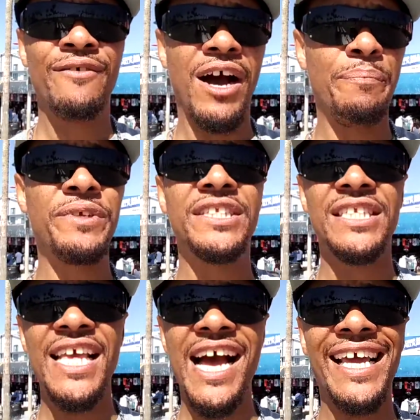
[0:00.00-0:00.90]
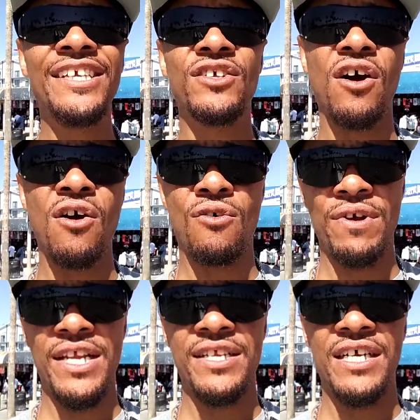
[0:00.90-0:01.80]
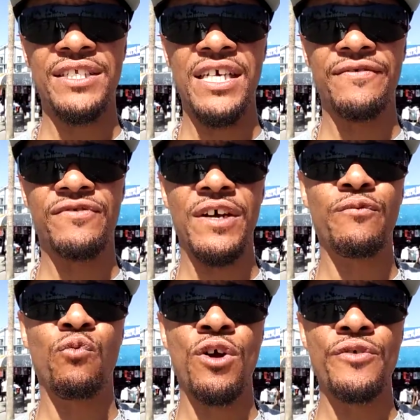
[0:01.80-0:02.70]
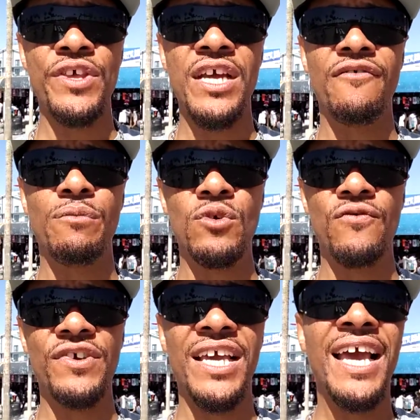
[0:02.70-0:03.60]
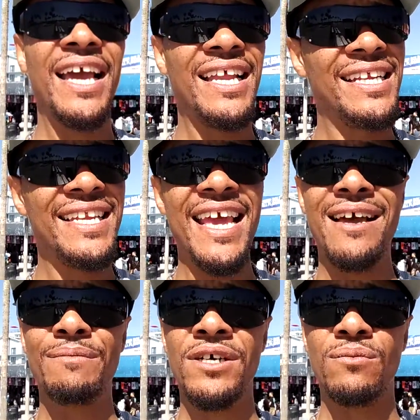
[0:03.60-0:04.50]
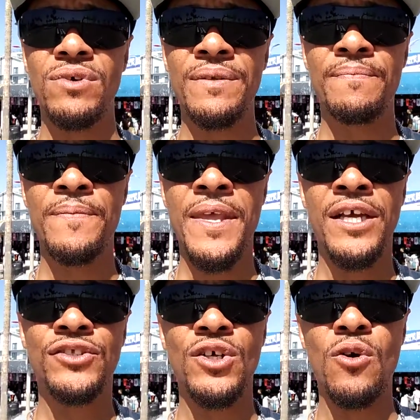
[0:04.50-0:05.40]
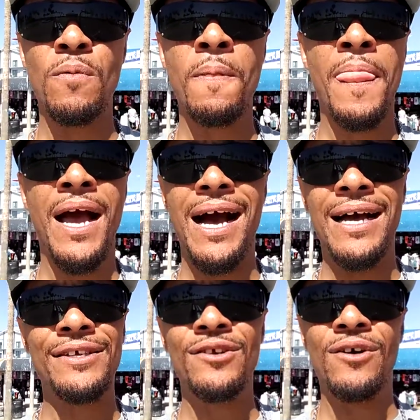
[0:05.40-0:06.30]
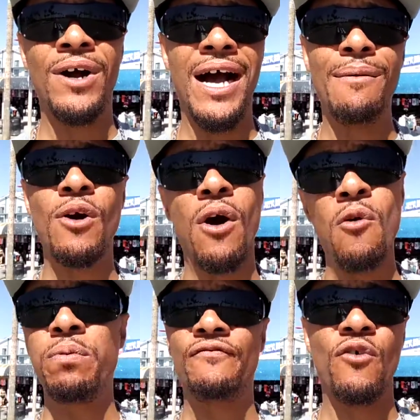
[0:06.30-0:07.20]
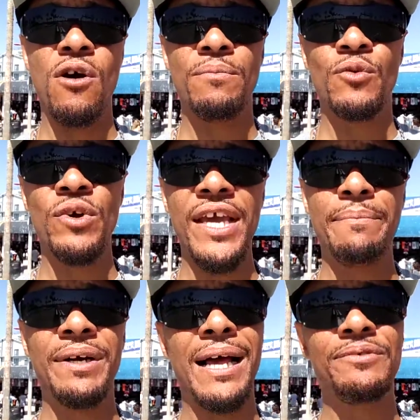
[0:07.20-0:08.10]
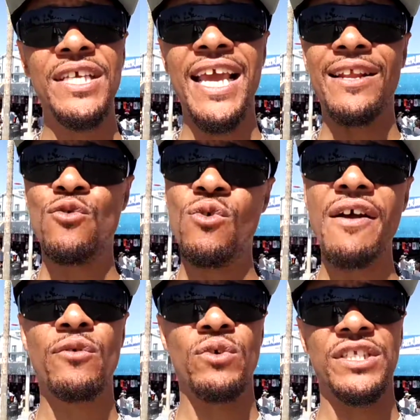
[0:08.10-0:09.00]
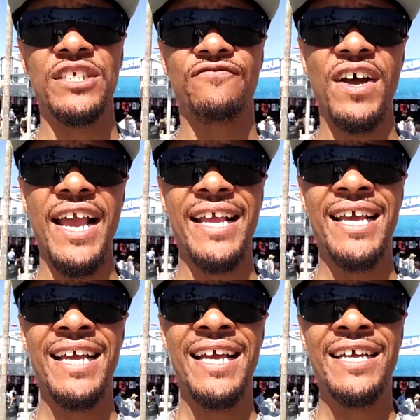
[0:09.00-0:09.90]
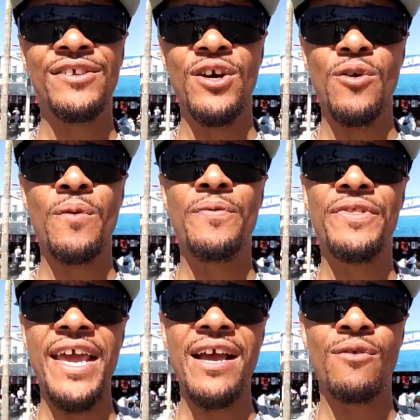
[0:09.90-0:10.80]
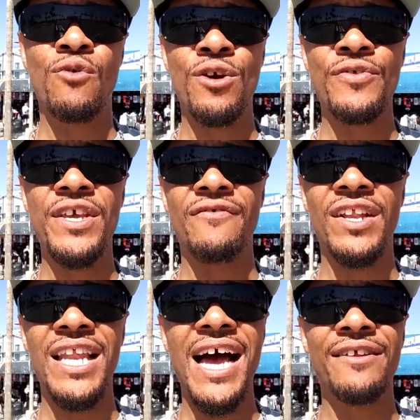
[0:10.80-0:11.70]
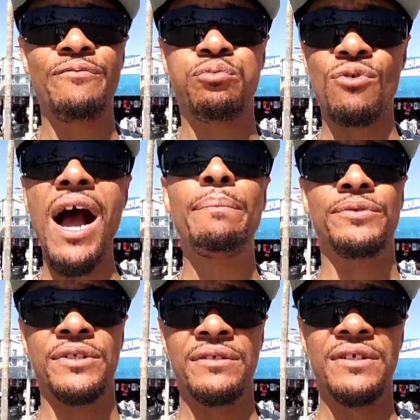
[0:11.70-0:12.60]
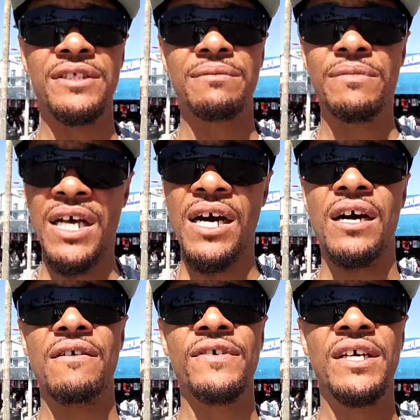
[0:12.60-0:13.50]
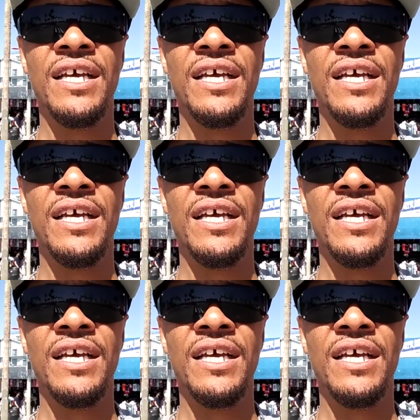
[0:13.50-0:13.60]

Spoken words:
Up until now, he's already done enough stuff worthy of a movie and a damn good one. So, I'm hoping for him to win. But I'm saying whoever wins this fight, you know, they are worthy of a lot of props and some love